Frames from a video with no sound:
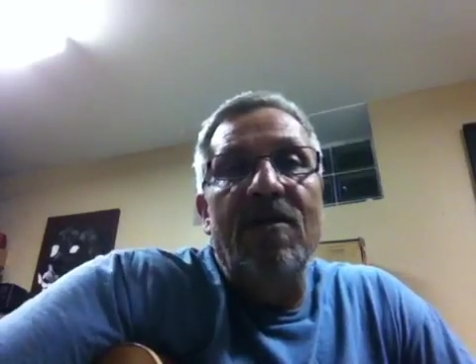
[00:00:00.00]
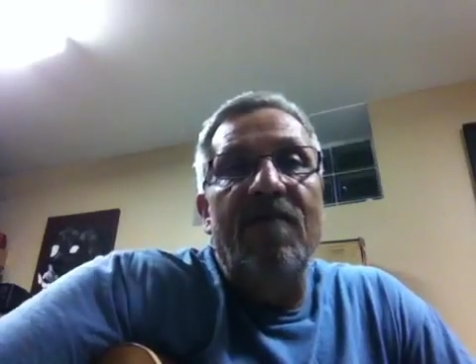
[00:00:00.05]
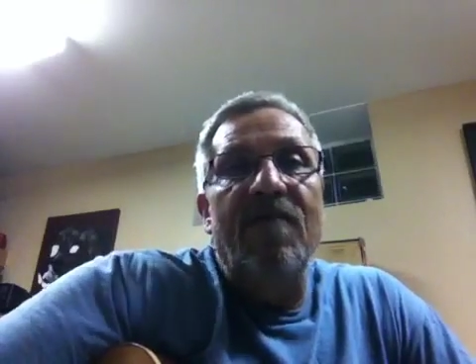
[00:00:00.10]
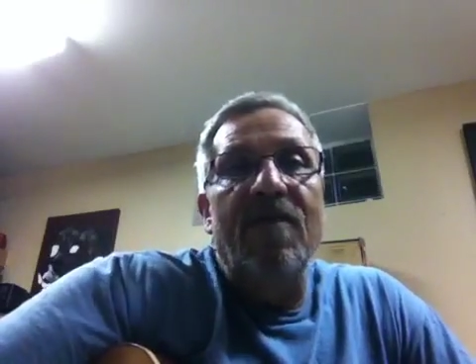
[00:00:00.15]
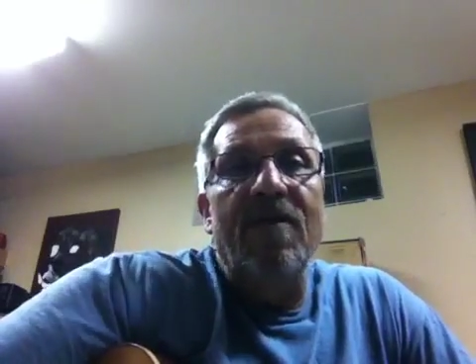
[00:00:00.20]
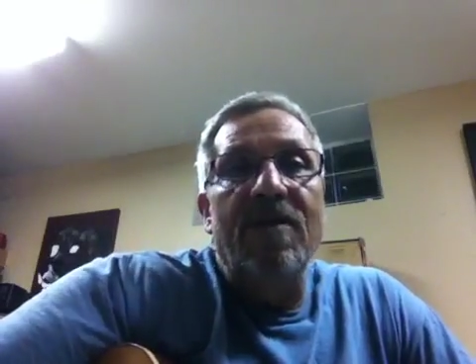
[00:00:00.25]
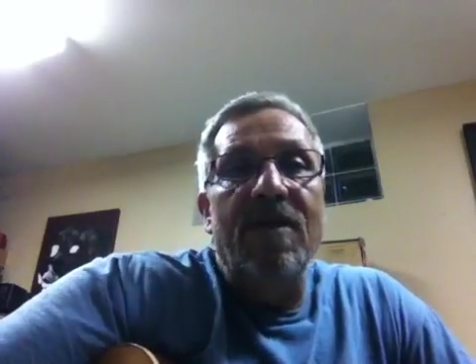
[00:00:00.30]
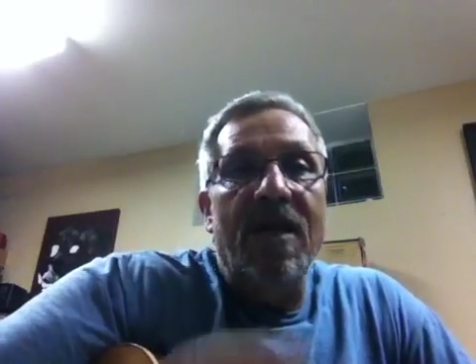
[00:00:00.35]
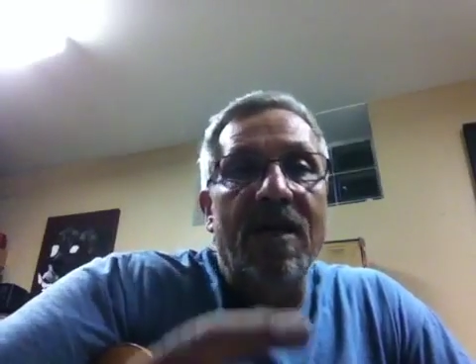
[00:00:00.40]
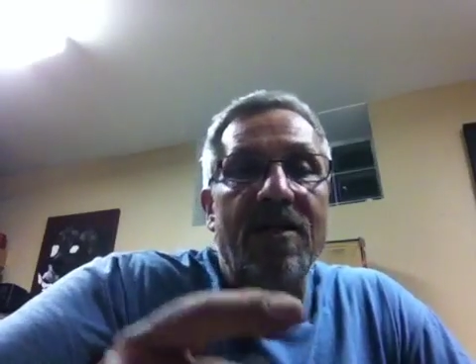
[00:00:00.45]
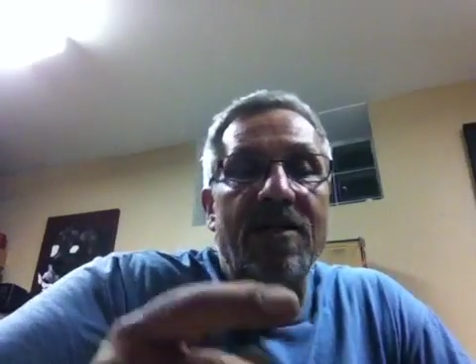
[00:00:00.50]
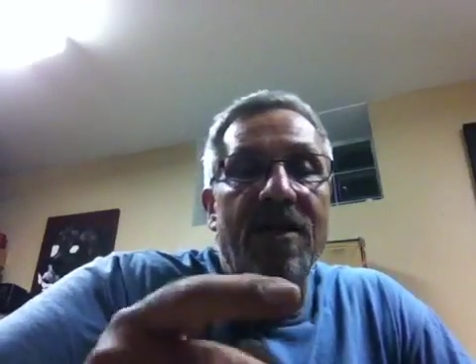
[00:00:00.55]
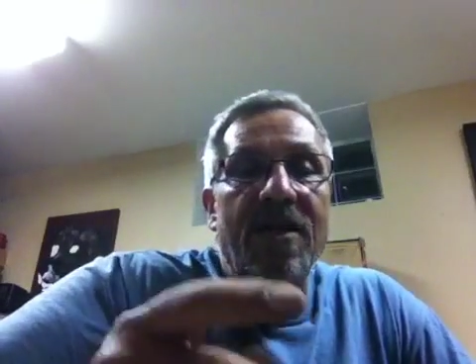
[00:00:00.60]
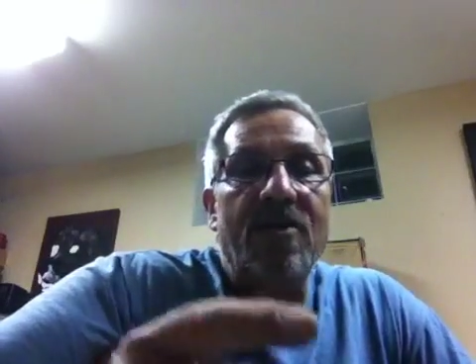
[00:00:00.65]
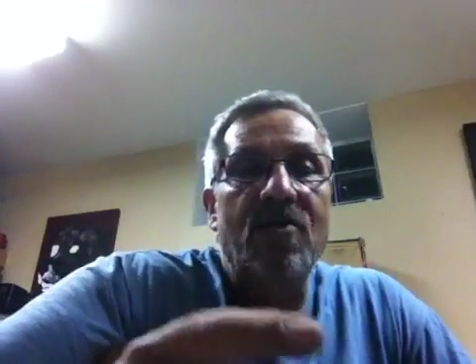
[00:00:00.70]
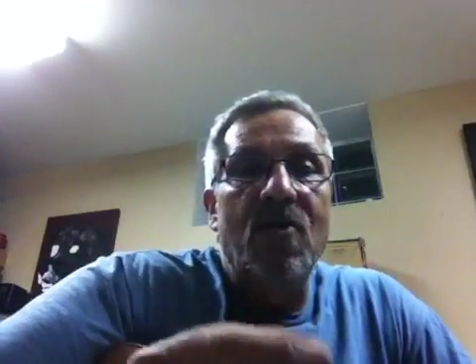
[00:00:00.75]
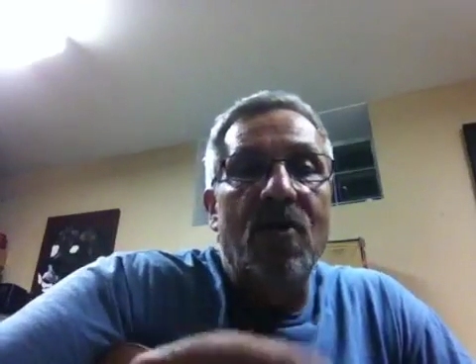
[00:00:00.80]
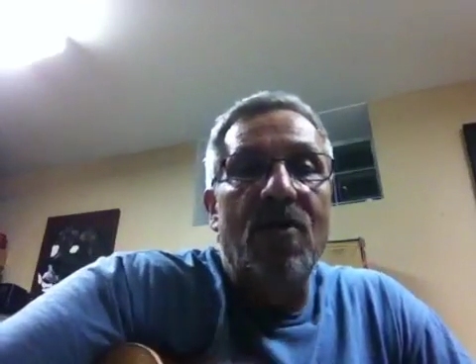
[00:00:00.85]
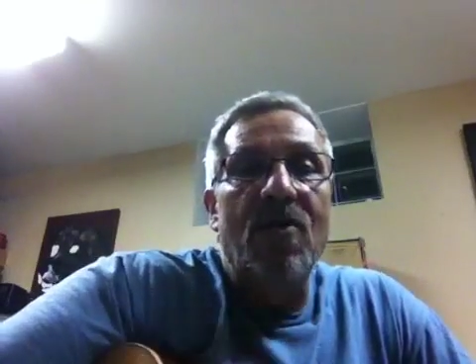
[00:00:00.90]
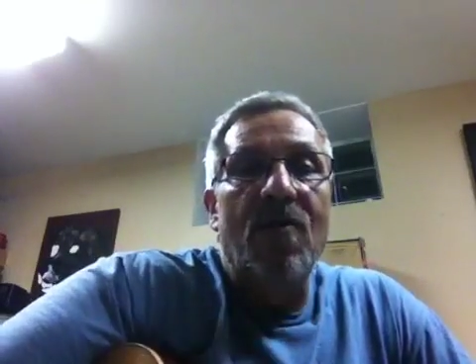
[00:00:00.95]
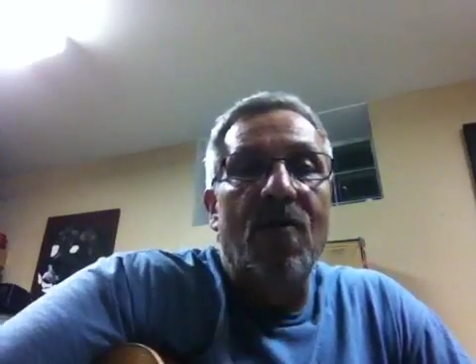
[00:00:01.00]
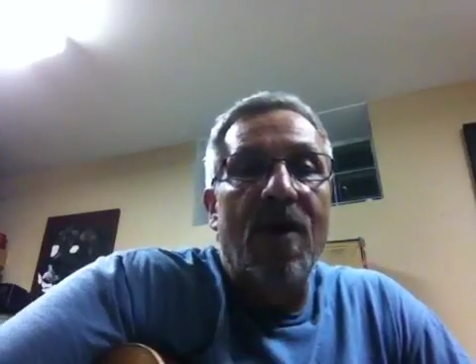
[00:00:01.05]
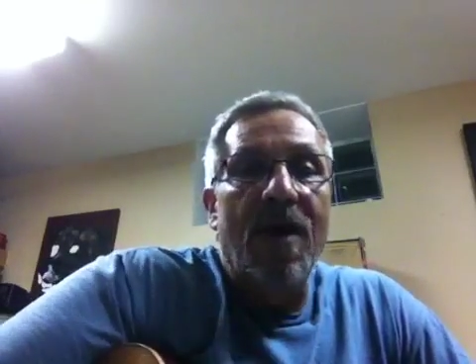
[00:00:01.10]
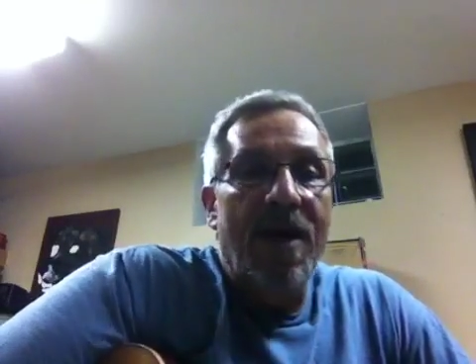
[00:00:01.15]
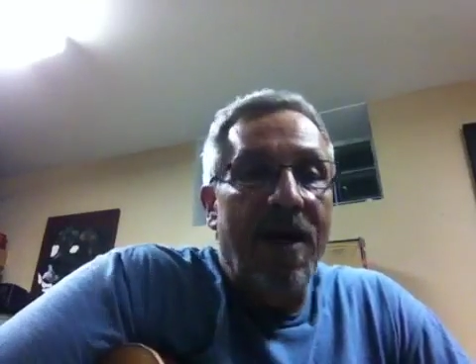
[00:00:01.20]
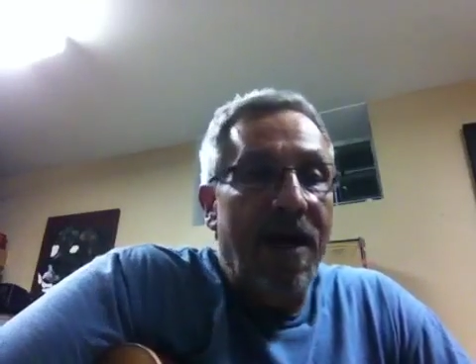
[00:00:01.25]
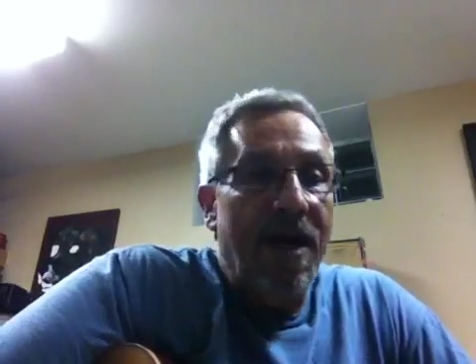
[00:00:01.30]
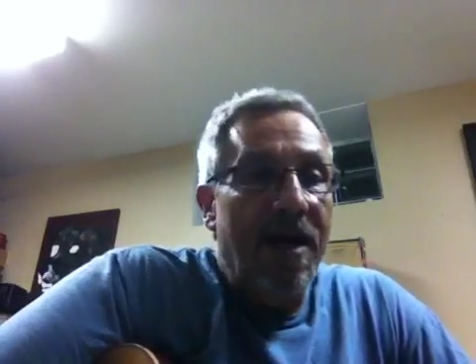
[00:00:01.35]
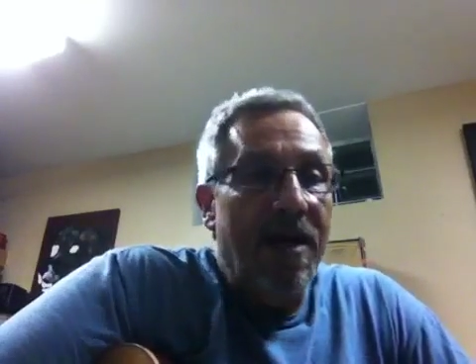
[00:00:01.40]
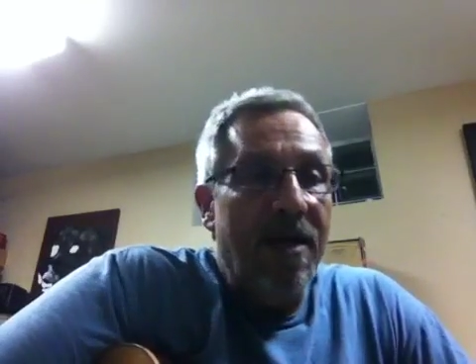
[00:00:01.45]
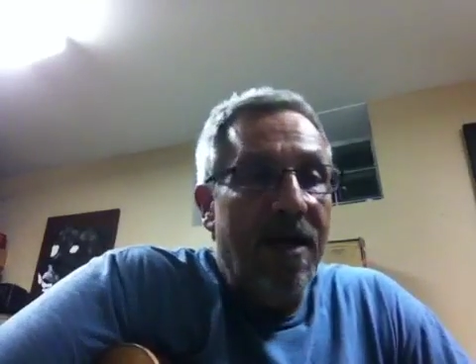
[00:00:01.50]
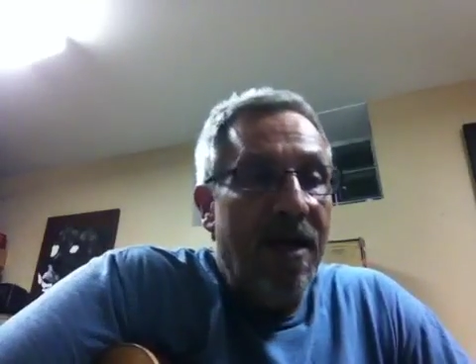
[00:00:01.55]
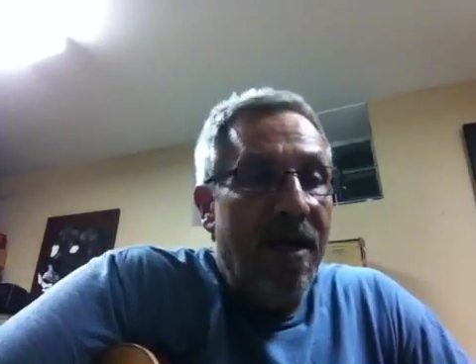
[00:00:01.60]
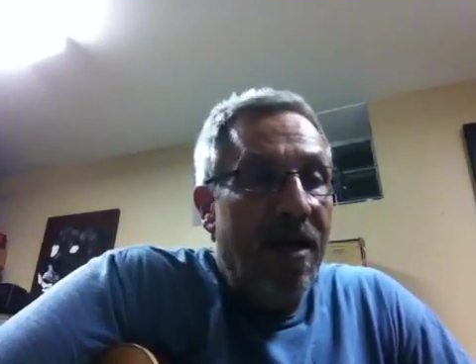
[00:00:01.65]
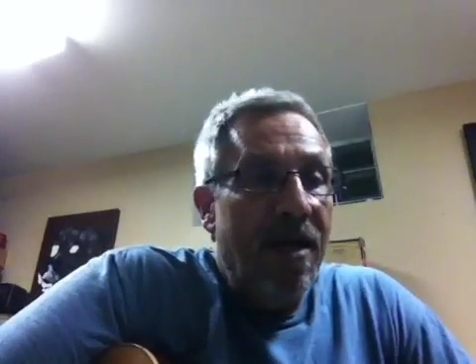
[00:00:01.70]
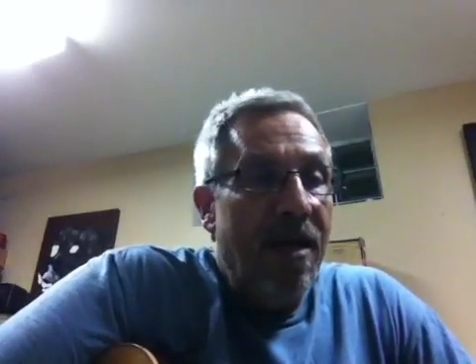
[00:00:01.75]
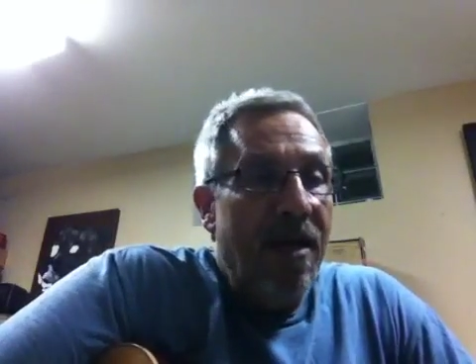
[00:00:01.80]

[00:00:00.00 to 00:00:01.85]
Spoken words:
different techniques with the right hand.